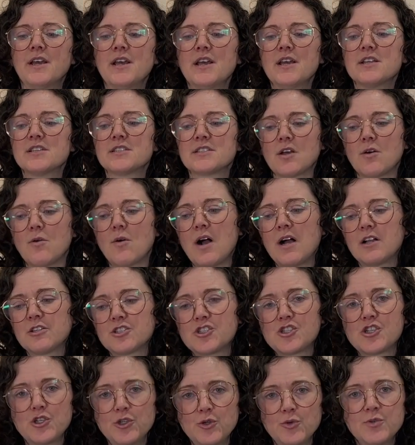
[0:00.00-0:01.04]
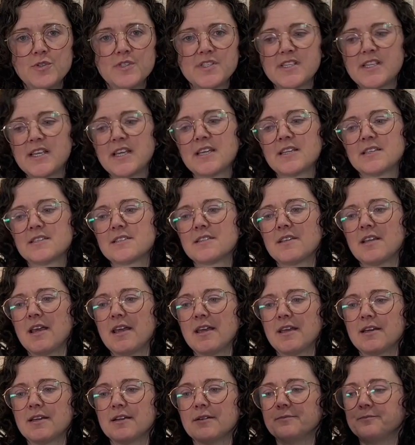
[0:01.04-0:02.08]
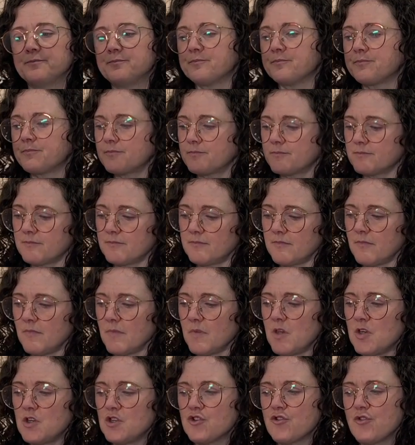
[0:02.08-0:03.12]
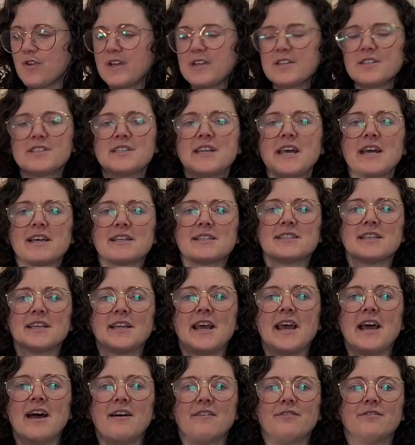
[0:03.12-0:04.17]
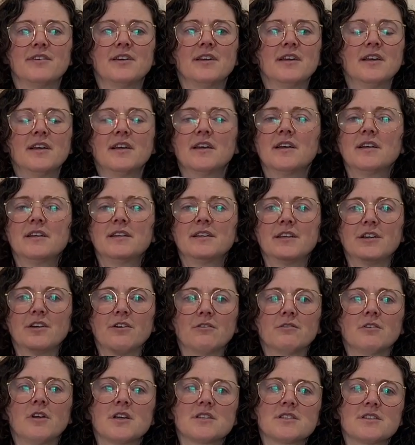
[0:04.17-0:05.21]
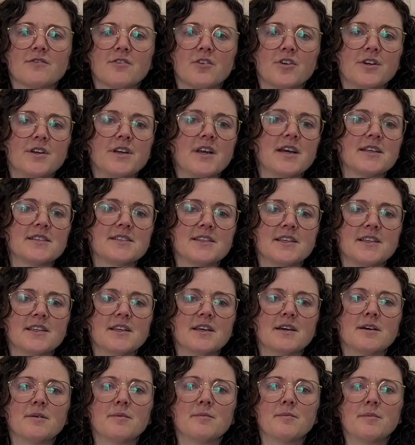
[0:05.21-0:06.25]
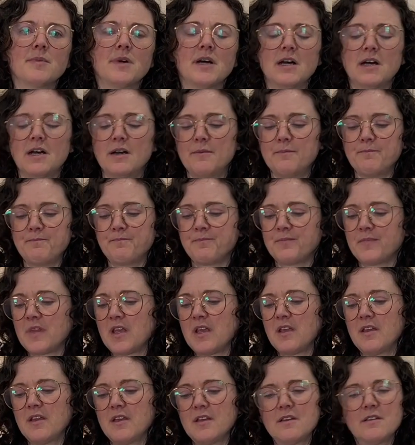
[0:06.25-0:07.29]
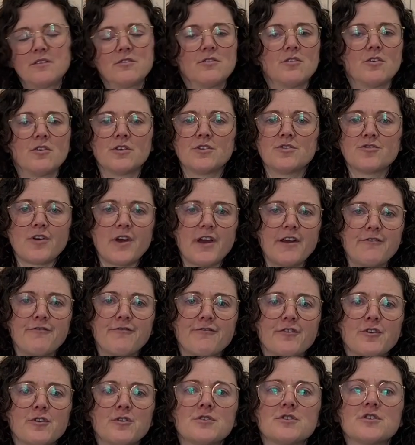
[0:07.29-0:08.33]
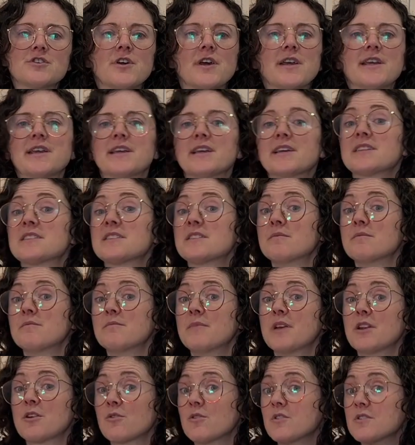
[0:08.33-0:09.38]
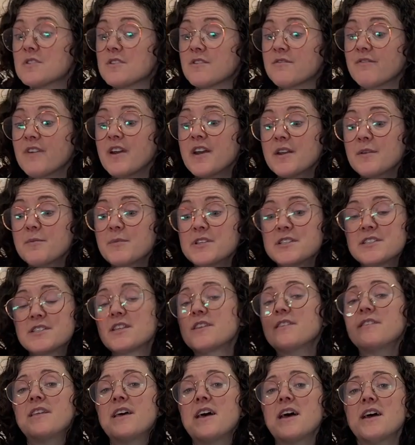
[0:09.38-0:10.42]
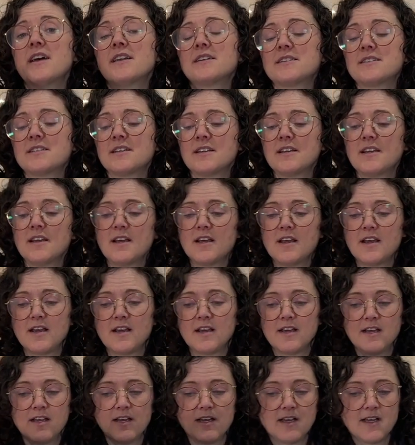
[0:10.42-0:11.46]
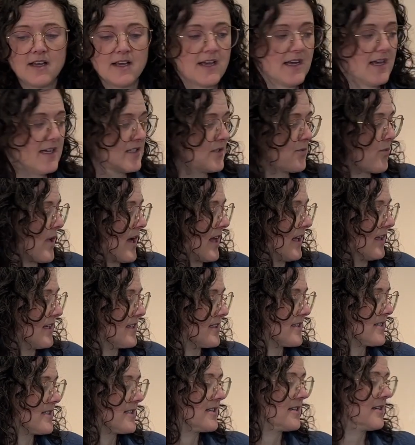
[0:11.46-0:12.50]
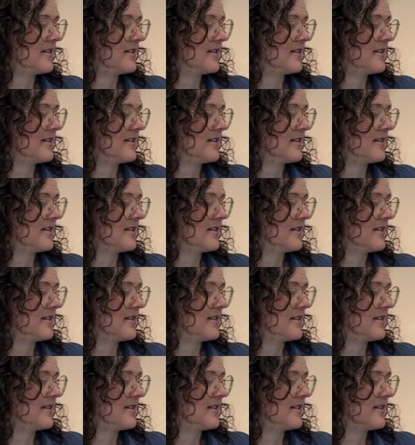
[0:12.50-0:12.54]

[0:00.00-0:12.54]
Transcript: So I'll choose things like trail snacks that have, lots of good nuts in them, good dried fruit, so I can get some minerals and vitamins in that, as well as,